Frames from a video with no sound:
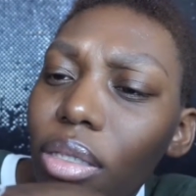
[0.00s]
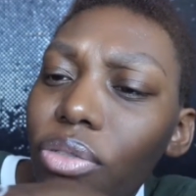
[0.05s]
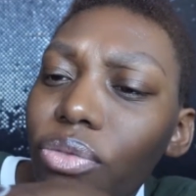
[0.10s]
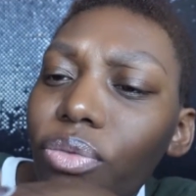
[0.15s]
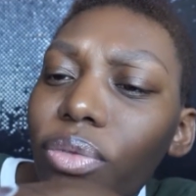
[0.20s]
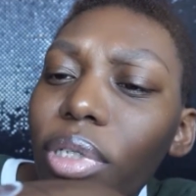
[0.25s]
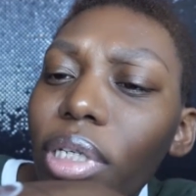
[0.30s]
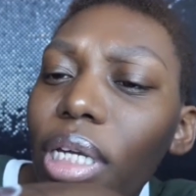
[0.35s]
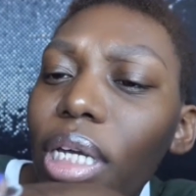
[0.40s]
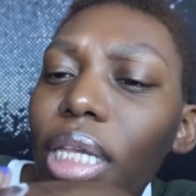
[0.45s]

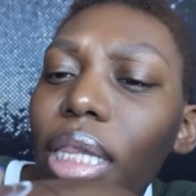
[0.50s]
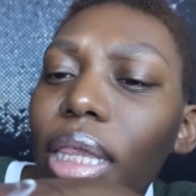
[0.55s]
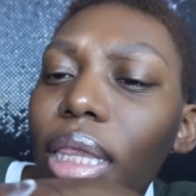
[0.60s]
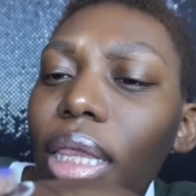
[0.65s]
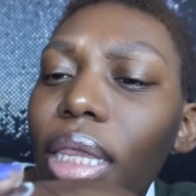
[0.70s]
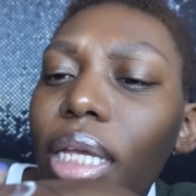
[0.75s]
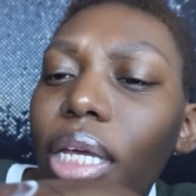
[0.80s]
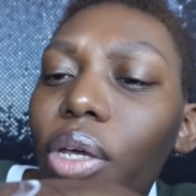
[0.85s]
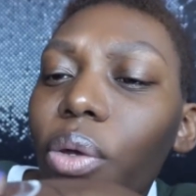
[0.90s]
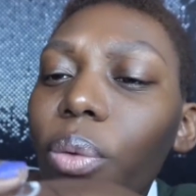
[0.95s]
really
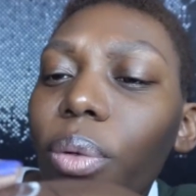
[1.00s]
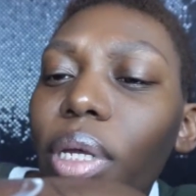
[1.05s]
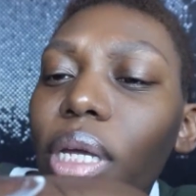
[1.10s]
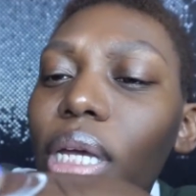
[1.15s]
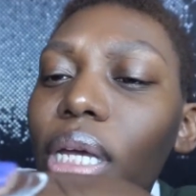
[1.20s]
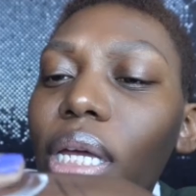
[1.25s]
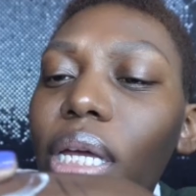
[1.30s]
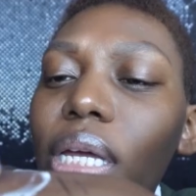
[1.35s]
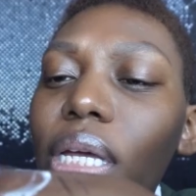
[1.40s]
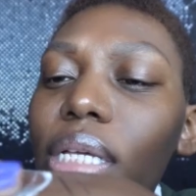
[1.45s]

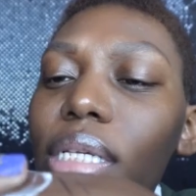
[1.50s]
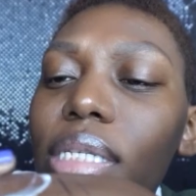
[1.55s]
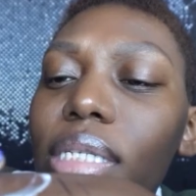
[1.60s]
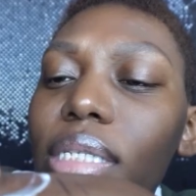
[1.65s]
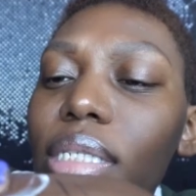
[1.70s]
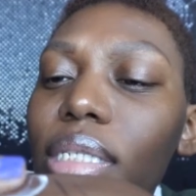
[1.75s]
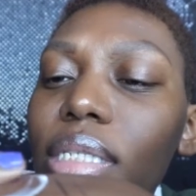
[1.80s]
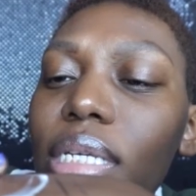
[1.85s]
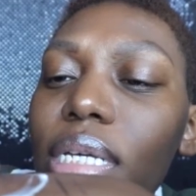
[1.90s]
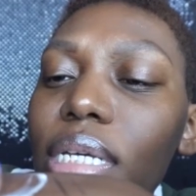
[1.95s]
liquidy. It
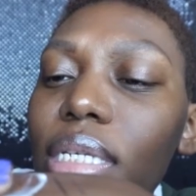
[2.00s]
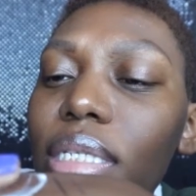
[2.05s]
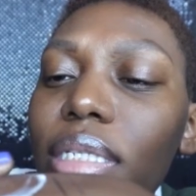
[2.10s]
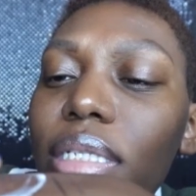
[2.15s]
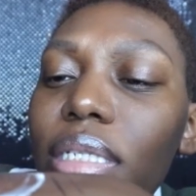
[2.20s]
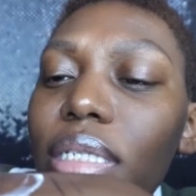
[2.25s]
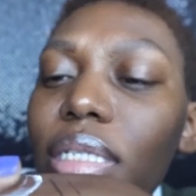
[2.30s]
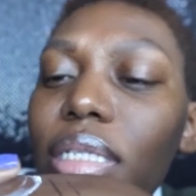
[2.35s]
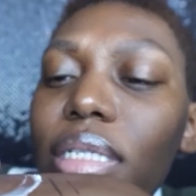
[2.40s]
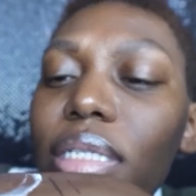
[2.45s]
sinks
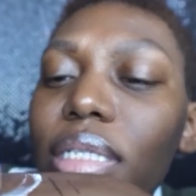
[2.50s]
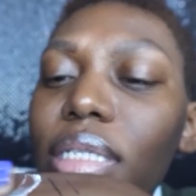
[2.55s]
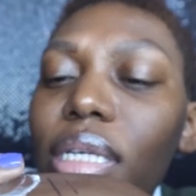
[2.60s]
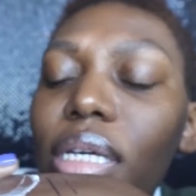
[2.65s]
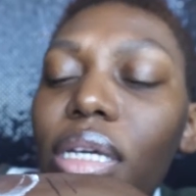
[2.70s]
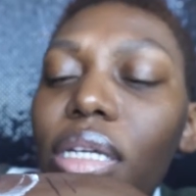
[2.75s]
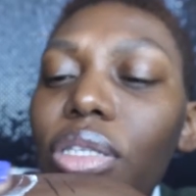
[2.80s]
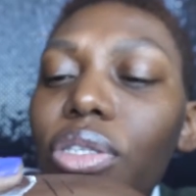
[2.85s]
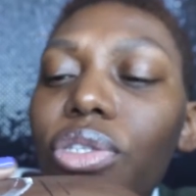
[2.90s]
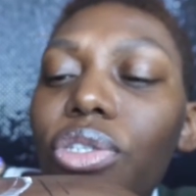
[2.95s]
into the
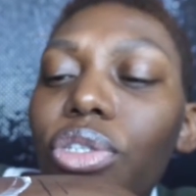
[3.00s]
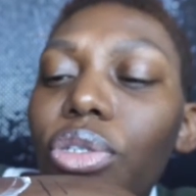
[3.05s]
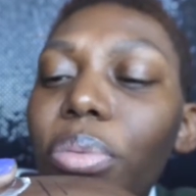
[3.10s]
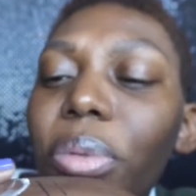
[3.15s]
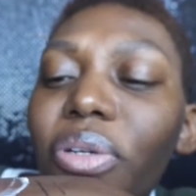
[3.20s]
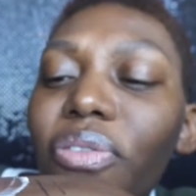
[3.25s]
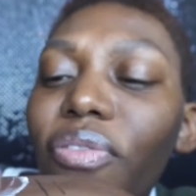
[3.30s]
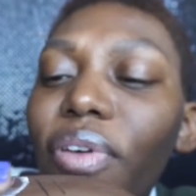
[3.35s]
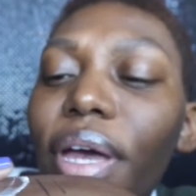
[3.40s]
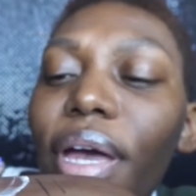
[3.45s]
skin
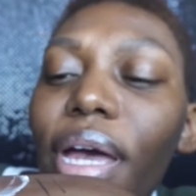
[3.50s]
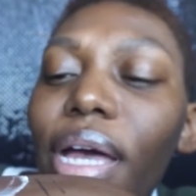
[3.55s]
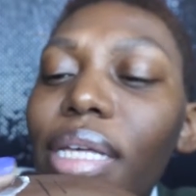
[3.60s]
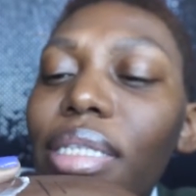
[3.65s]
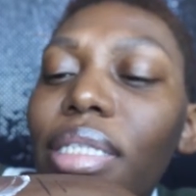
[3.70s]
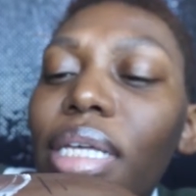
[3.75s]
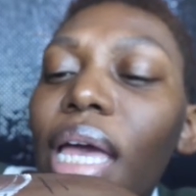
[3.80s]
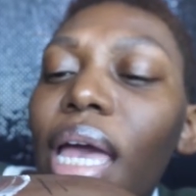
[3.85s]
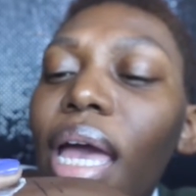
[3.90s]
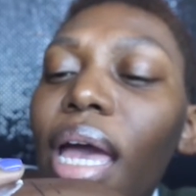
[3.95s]
super
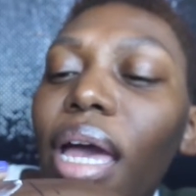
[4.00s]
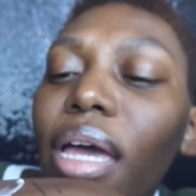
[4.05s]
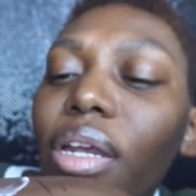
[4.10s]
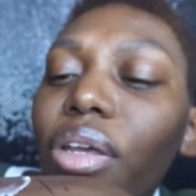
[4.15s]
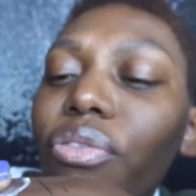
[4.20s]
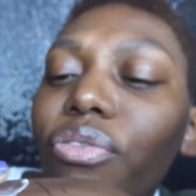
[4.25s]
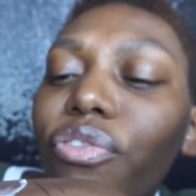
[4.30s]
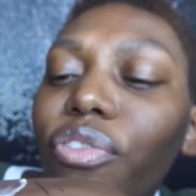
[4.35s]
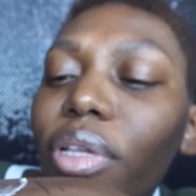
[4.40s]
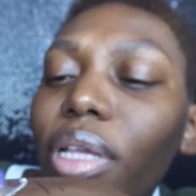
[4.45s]
fast. I
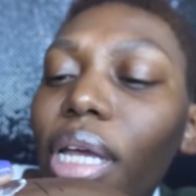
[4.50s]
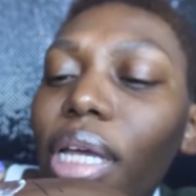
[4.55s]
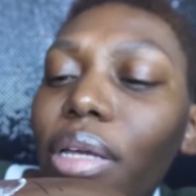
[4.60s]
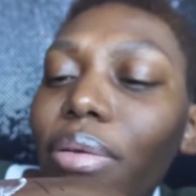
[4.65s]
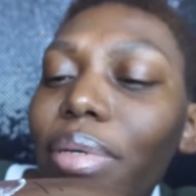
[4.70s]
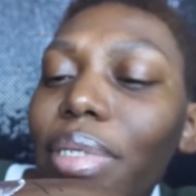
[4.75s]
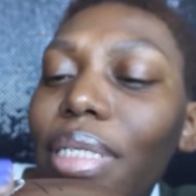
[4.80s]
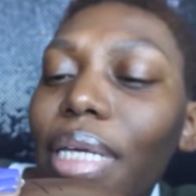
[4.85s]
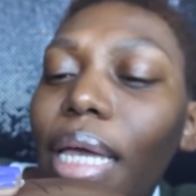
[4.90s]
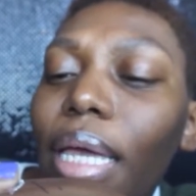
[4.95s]
didn't feel like it
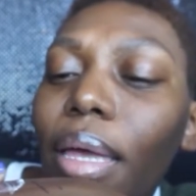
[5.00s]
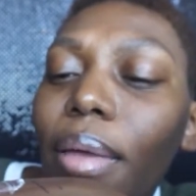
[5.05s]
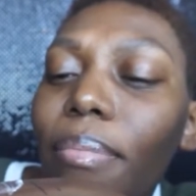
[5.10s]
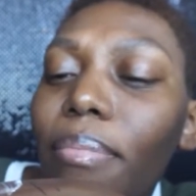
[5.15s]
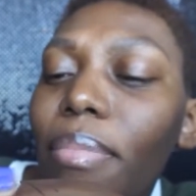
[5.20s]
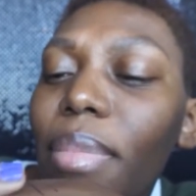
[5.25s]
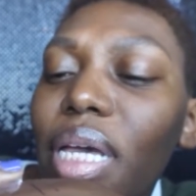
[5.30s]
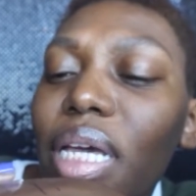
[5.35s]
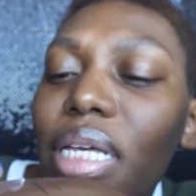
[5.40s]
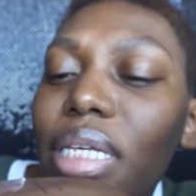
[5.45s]
was like
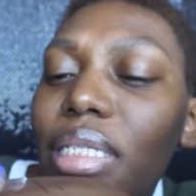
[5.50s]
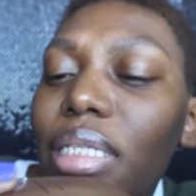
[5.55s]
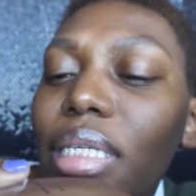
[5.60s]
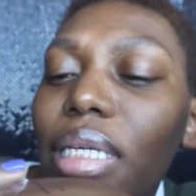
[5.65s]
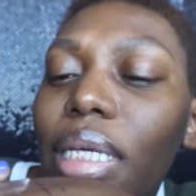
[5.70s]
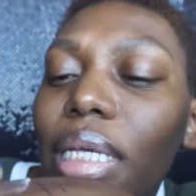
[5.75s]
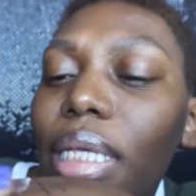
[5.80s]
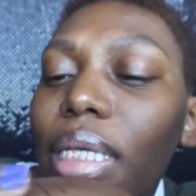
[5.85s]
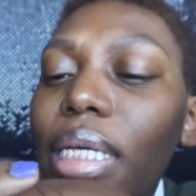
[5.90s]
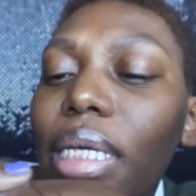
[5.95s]

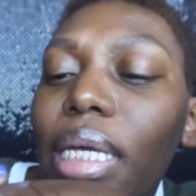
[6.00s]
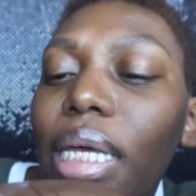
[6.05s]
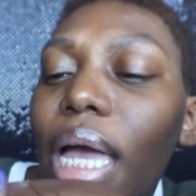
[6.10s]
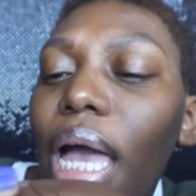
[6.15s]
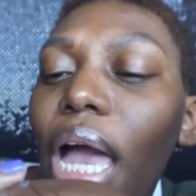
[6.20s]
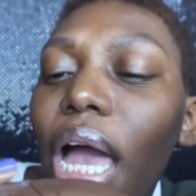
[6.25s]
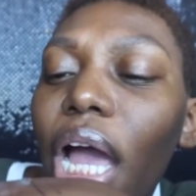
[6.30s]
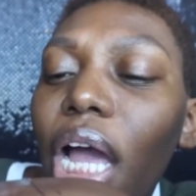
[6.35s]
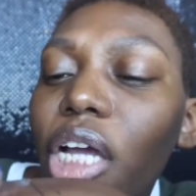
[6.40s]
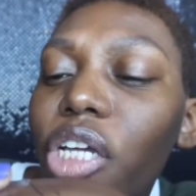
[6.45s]
amazingly
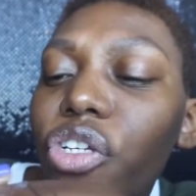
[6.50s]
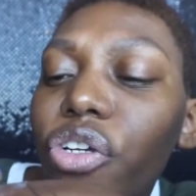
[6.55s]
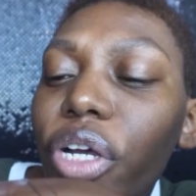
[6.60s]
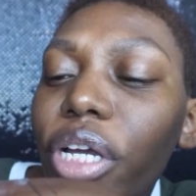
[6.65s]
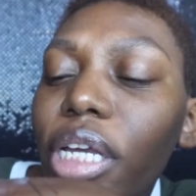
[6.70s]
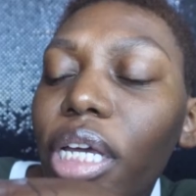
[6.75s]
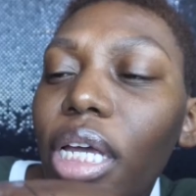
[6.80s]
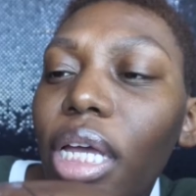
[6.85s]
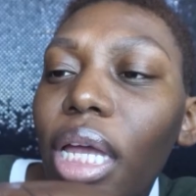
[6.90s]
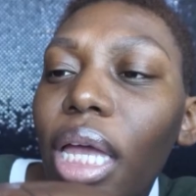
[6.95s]

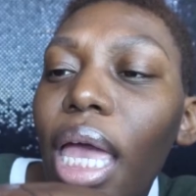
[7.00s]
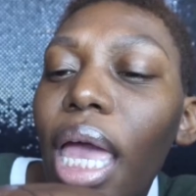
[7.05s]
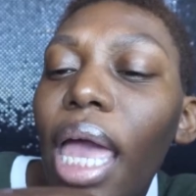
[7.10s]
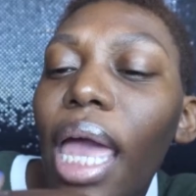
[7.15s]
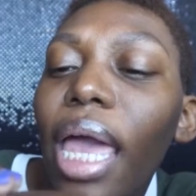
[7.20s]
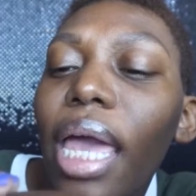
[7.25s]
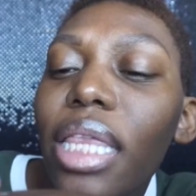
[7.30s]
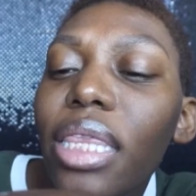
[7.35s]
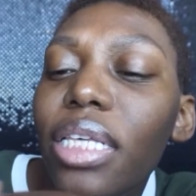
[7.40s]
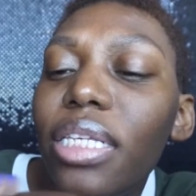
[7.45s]
hydrating,
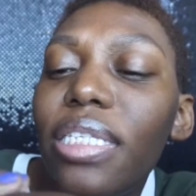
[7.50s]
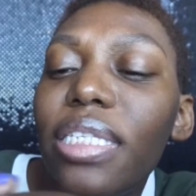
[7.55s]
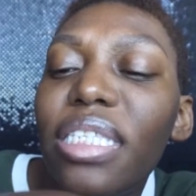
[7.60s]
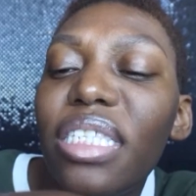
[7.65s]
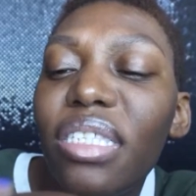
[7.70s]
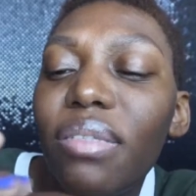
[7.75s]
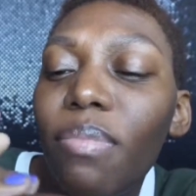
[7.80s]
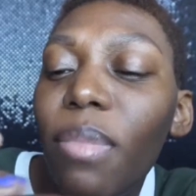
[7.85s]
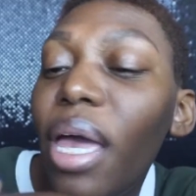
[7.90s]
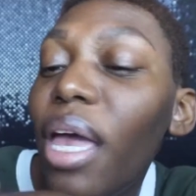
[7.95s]
and the
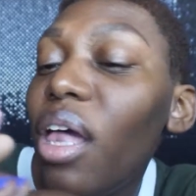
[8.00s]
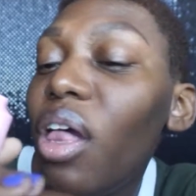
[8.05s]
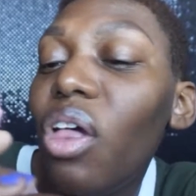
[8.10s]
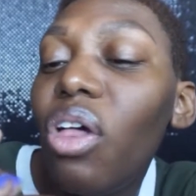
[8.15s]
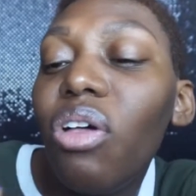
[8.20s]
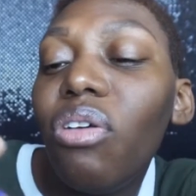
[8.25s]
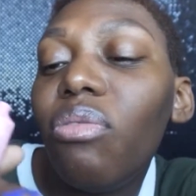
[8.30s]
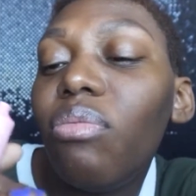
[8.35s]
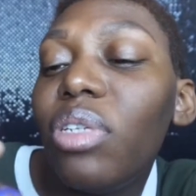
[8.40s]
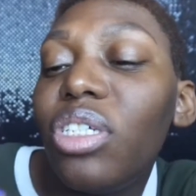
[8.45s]

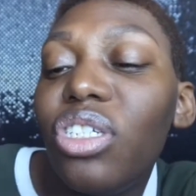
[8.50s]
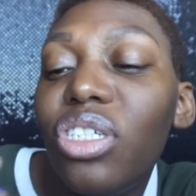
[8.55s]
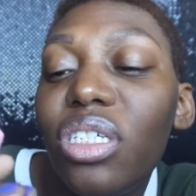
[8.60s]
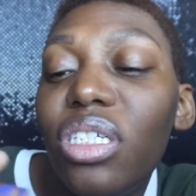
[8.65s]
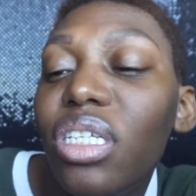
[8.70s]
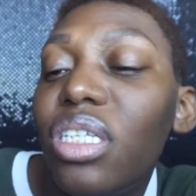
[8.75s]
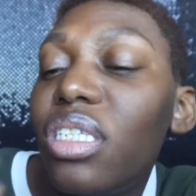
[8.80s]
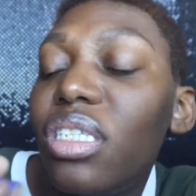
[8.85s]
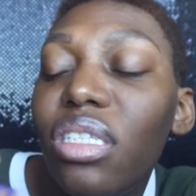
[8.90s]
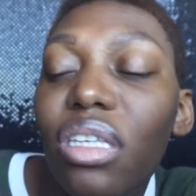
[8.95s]
smell was
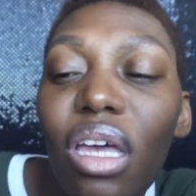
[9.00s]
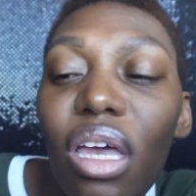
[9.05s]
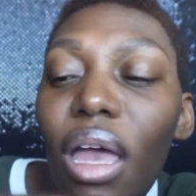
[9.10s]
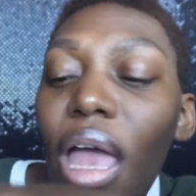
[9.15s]
just,